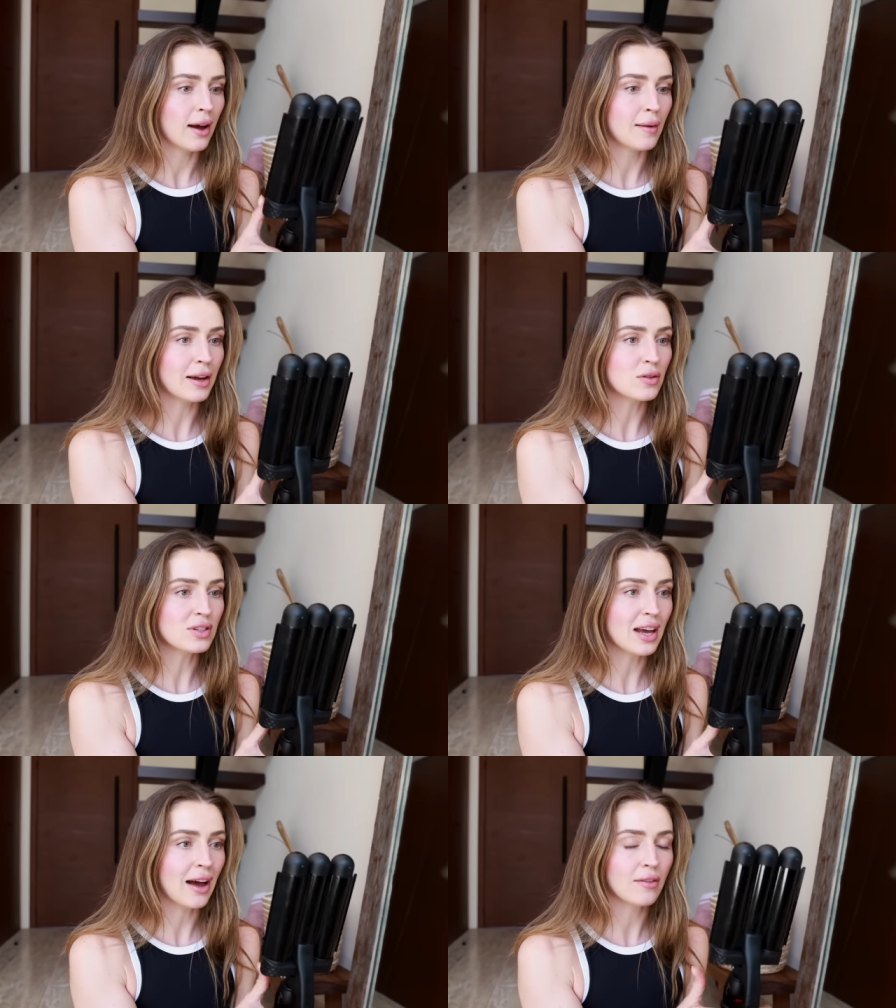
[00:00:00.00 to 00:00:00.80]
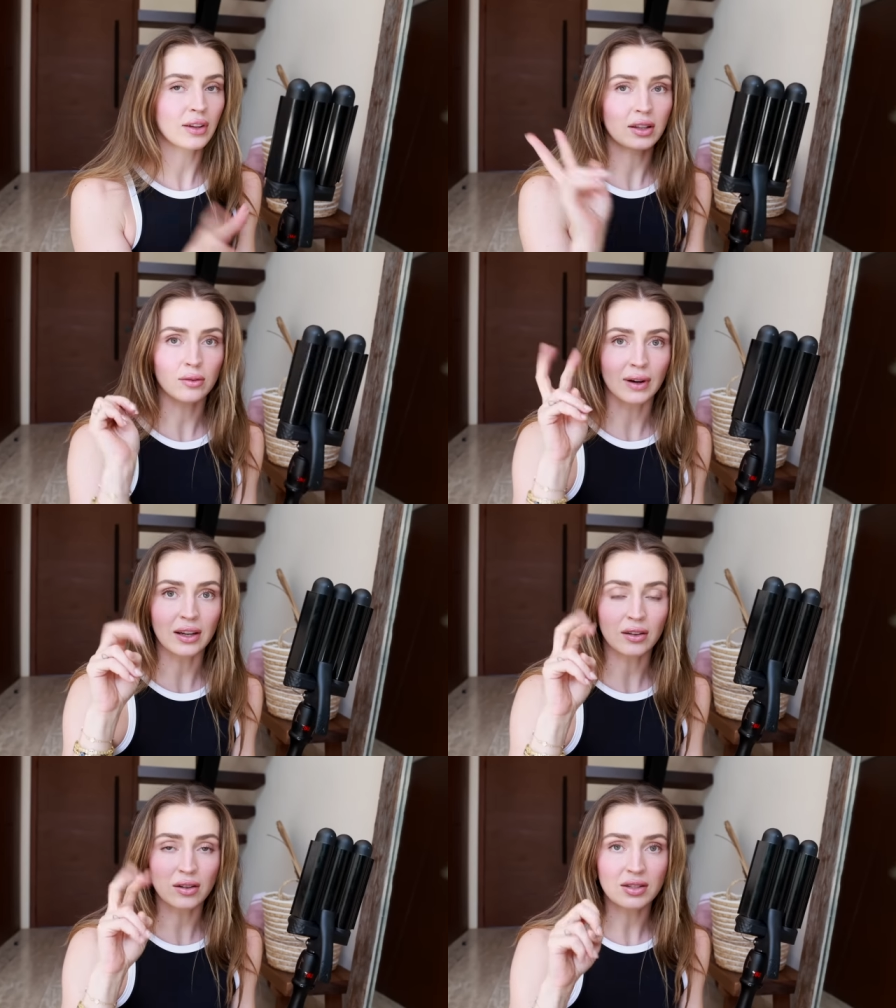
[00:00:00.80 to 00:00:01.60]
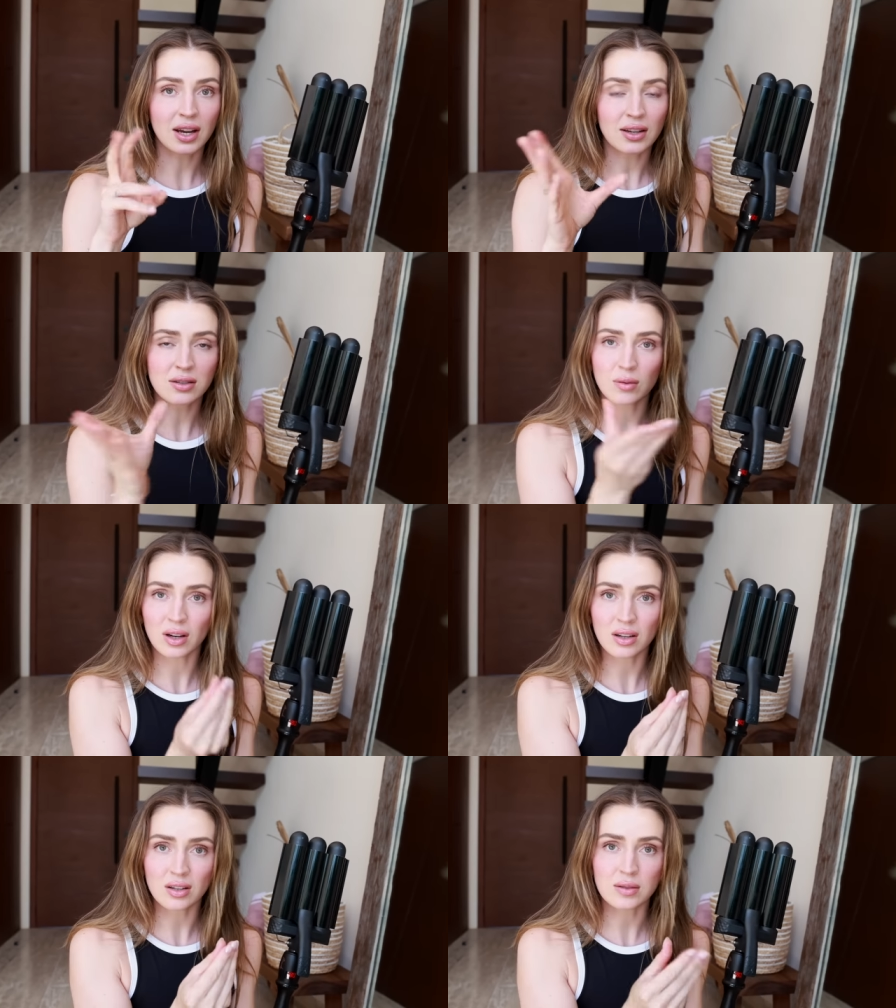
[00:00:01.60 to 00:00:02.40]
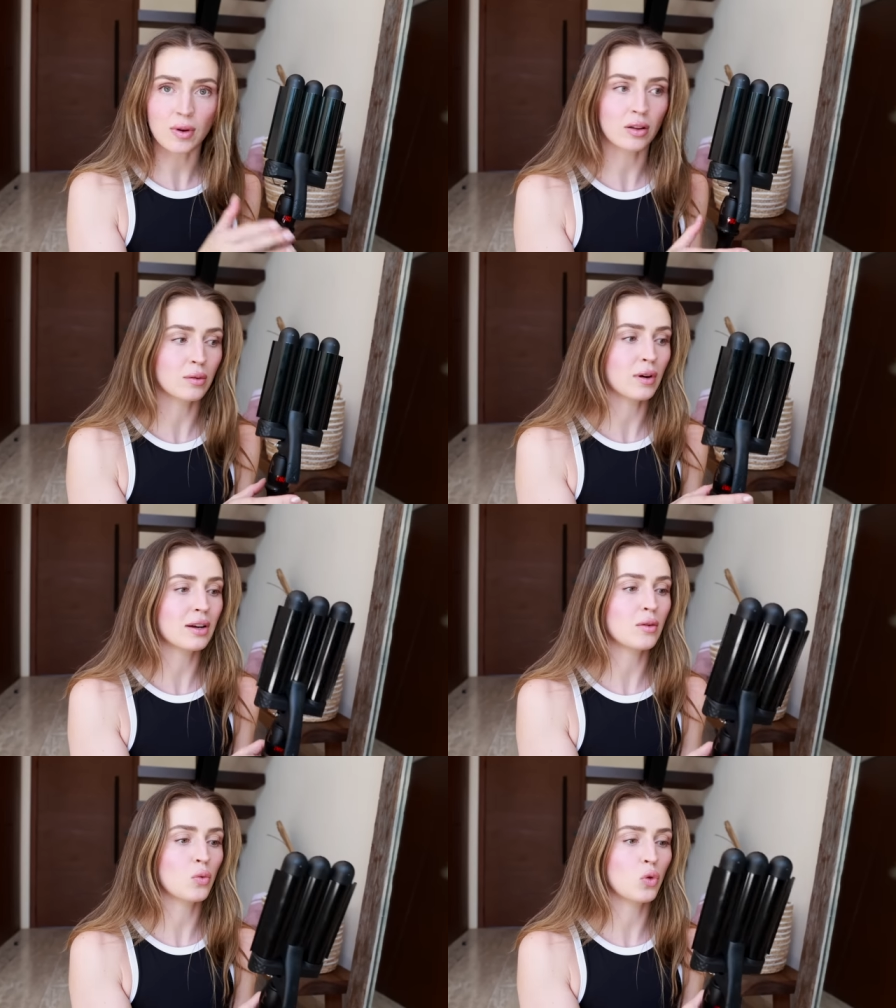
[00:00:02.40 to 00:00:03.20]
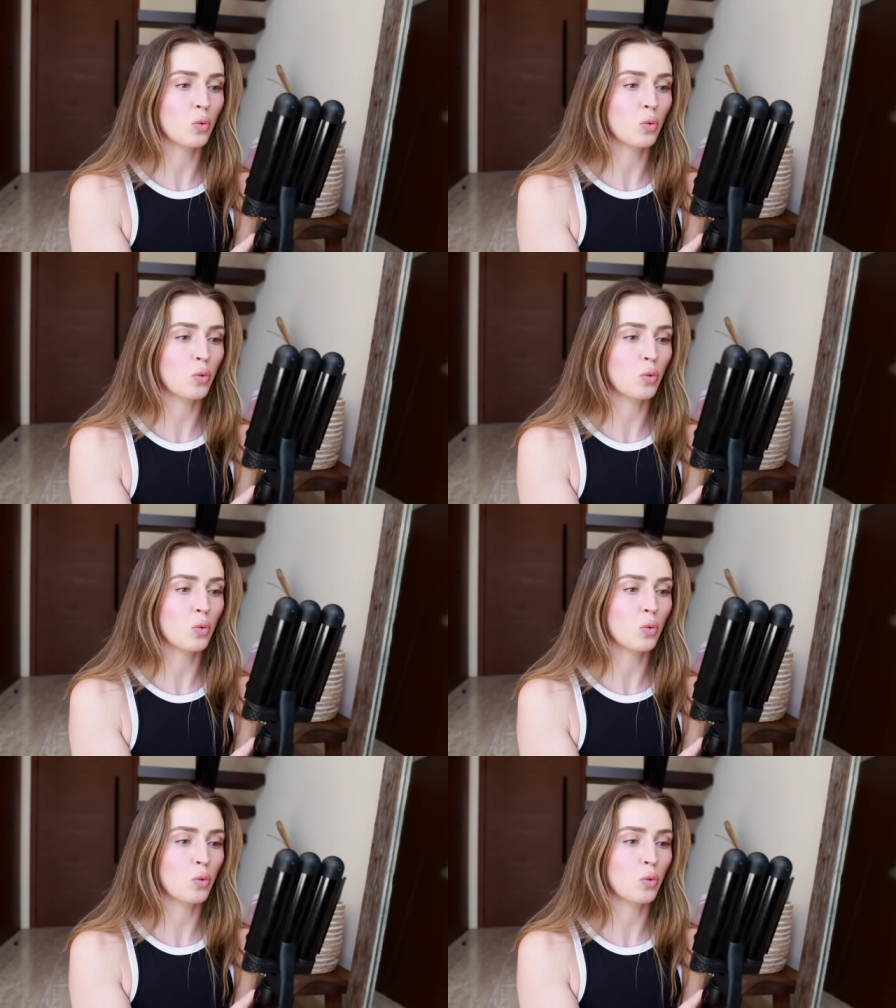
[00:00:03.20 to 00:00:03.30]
I used to have like the regular sized one, a smaller one.